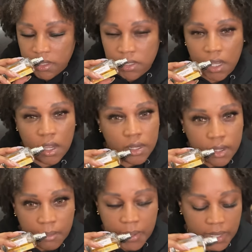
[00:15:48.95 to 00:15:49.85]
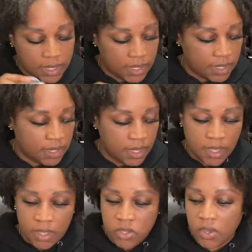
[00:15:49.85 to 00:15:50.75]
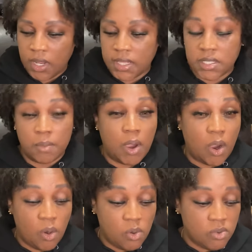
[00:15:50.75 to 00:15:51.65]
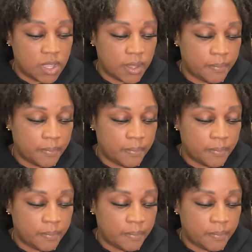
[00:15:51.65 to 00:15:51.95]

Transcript: tonka bean. You're going to get some oak.